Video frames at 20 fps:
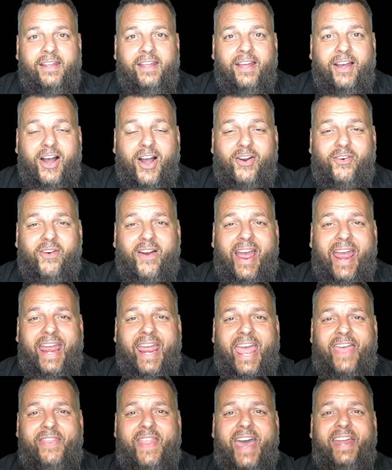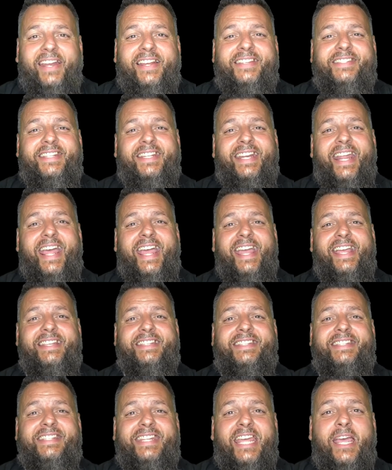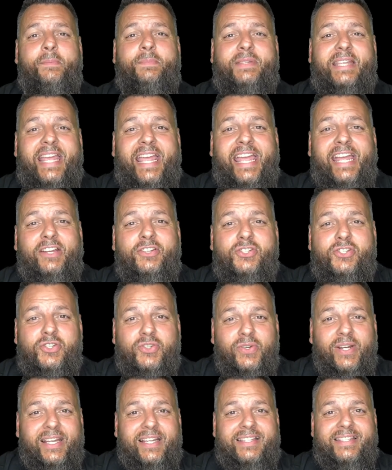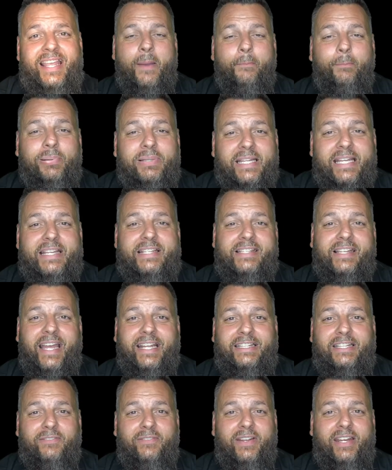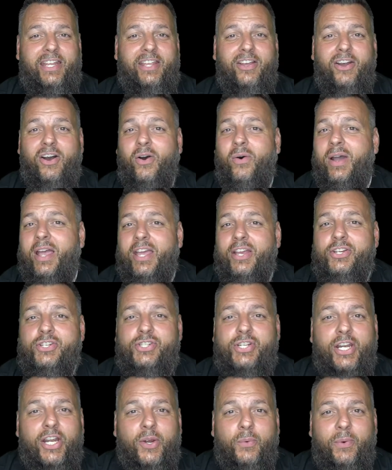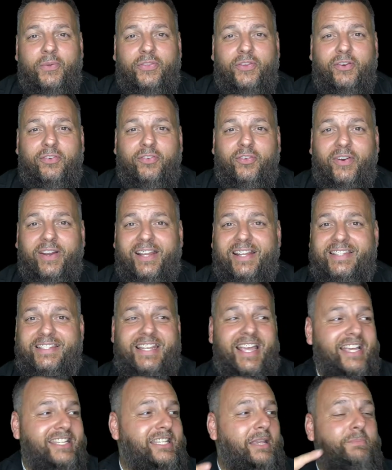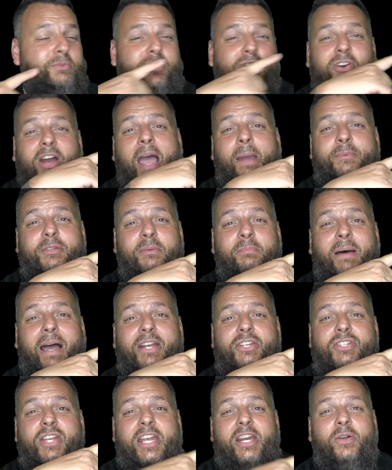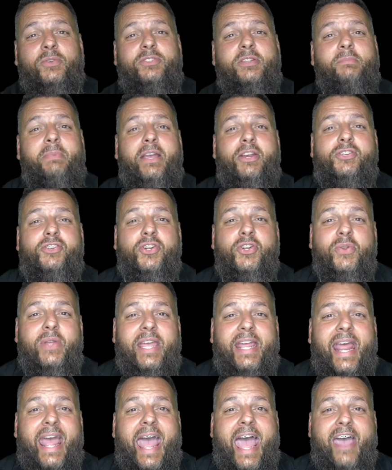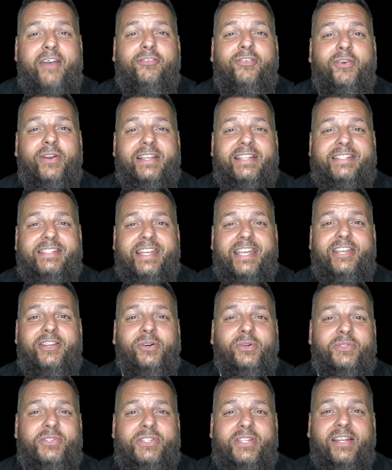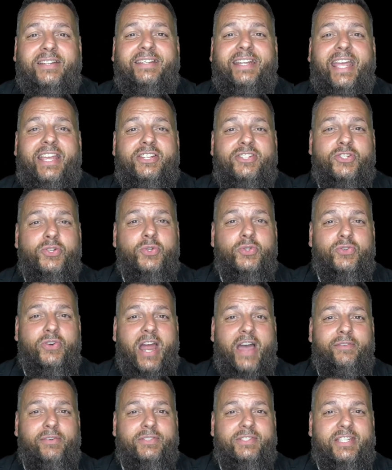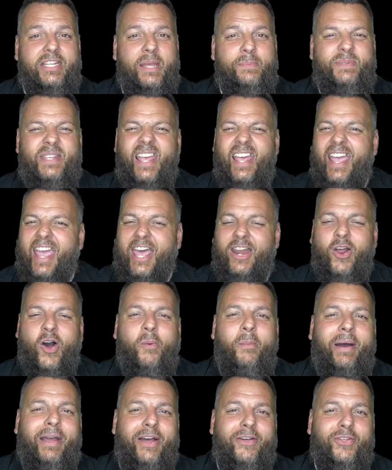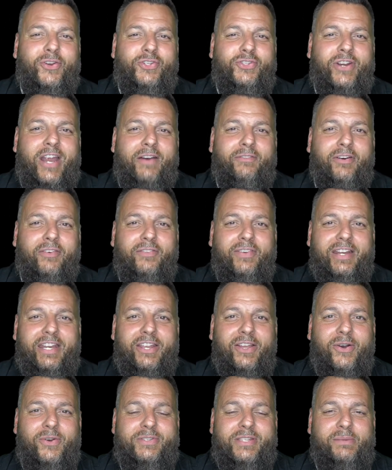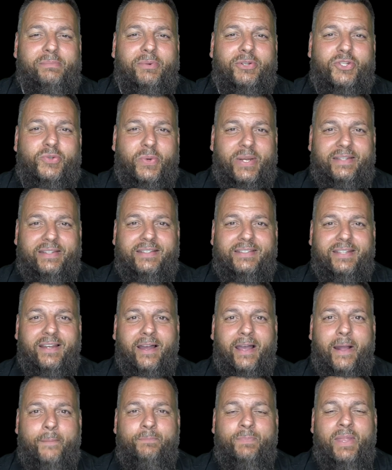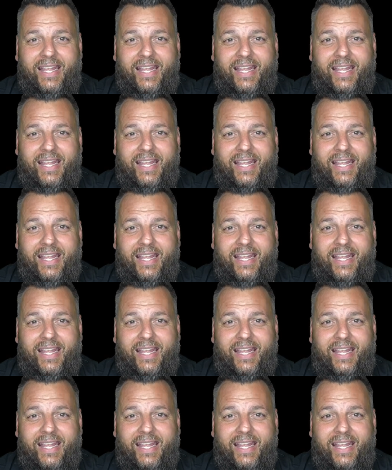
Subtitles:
All right, and that is today's tips and tricks. Please like the video, share it with your friends, subscribe to my channel to make sure you get every single Sunday's new travel tips and all my other travel videos in between the time.